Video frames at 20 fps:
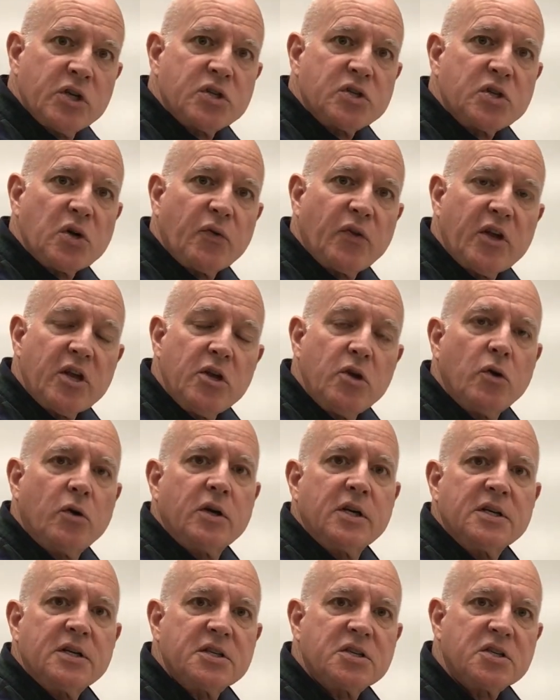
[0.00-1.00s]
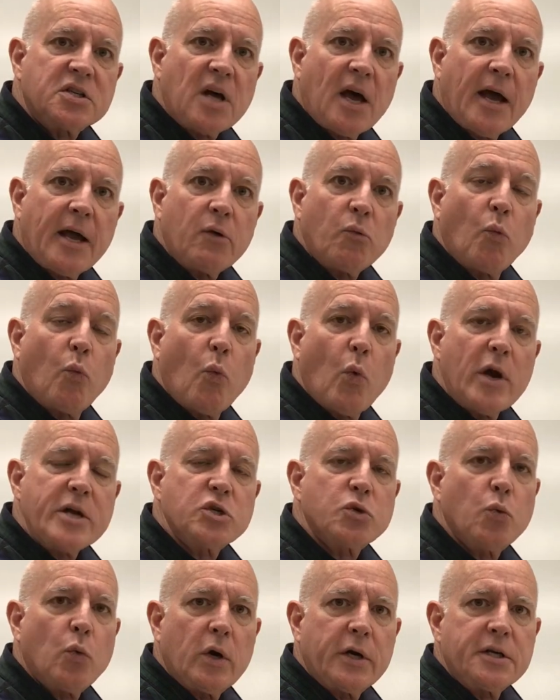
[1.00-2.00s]
so that you can decide
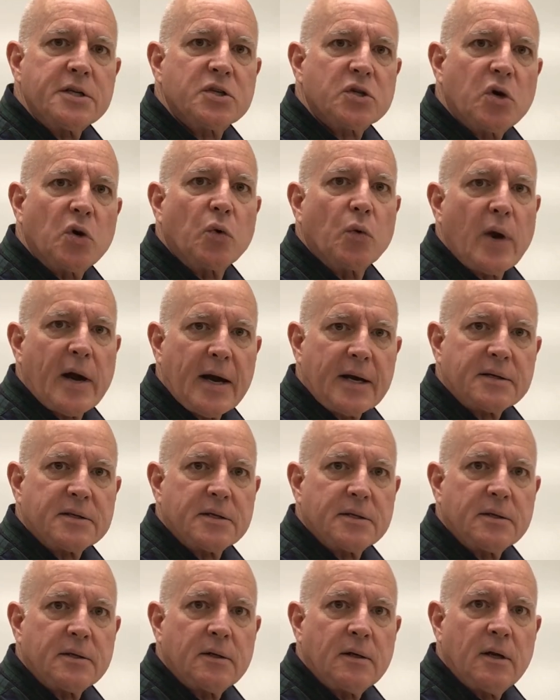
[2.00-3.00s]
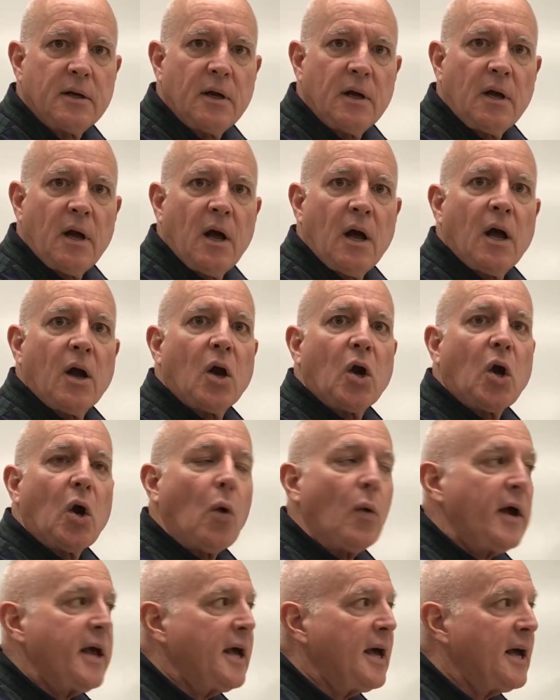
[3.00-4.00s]
which one is correct.
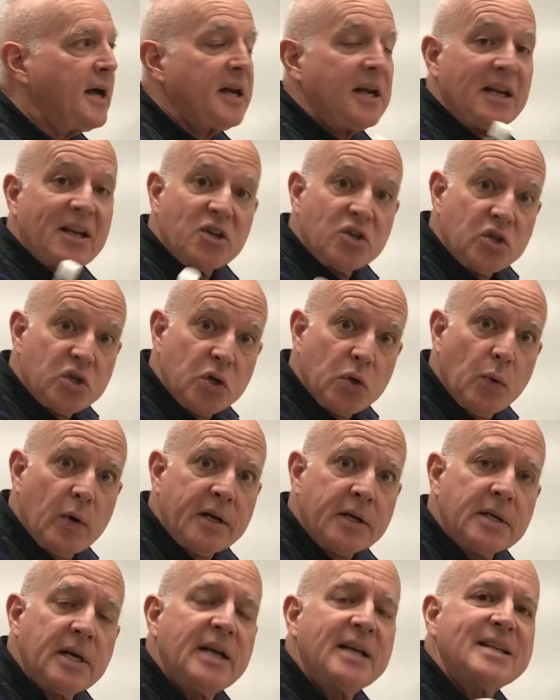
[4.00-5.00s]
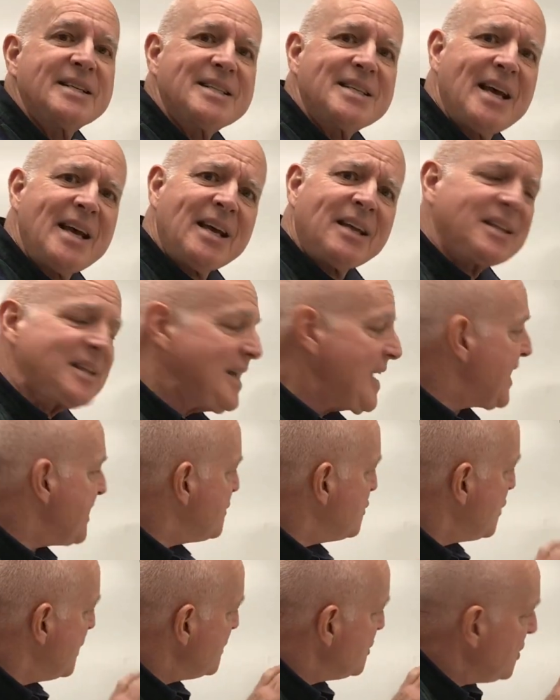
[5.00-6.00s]
Go ahead and do it. Take the
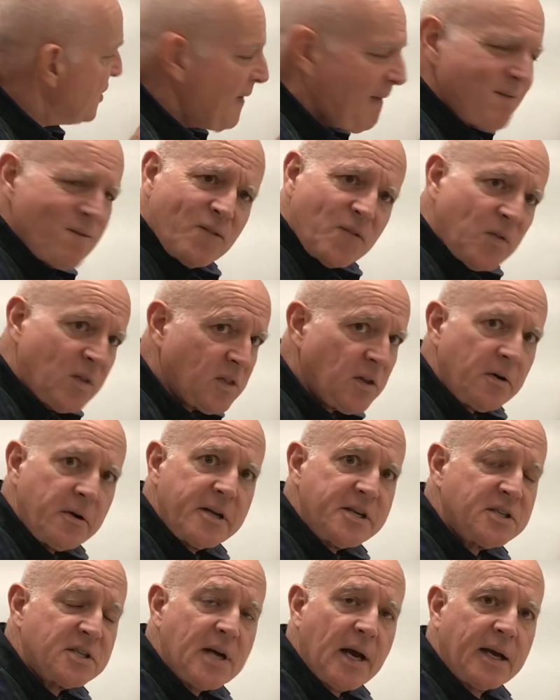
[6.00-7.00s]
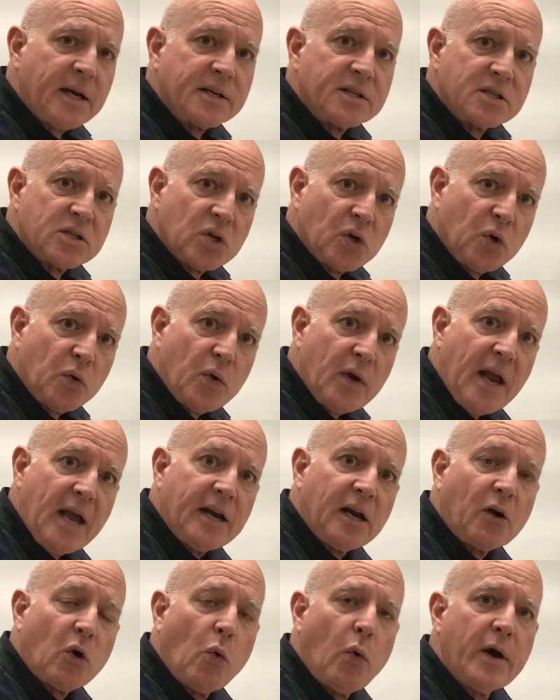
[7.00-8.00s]
extra 30 seconds to
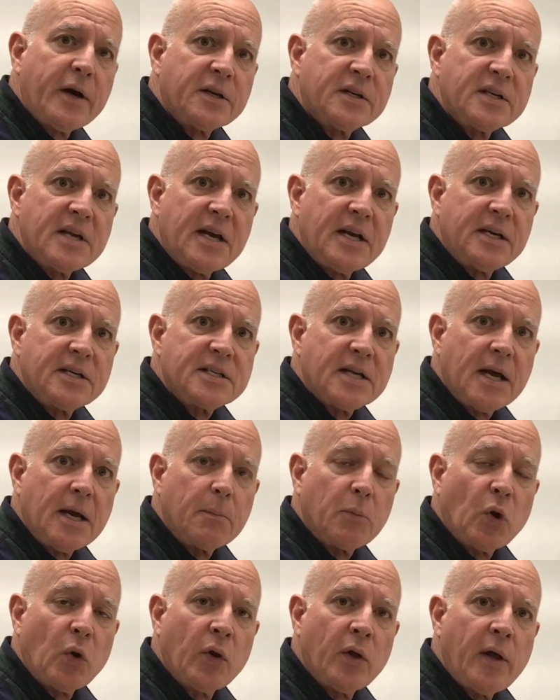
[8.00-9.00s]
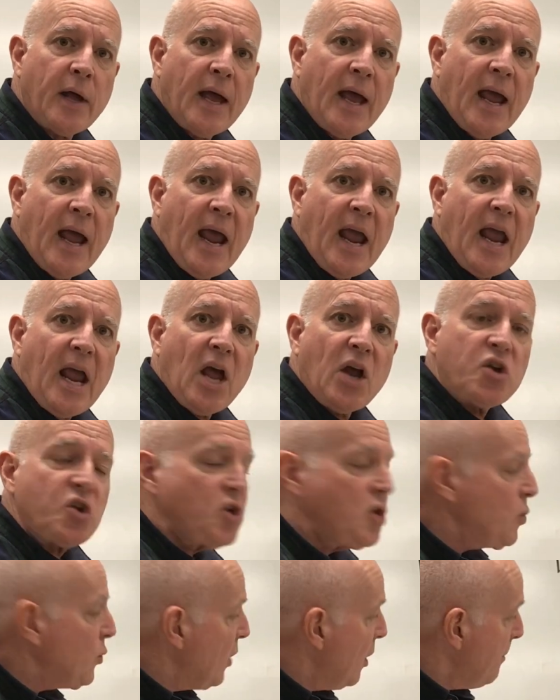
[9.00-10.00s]
create a quick data table, and
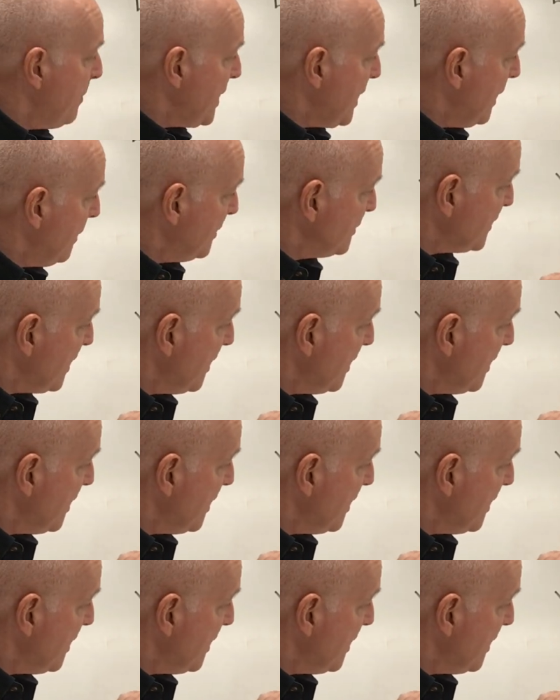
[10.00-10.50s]
you will be able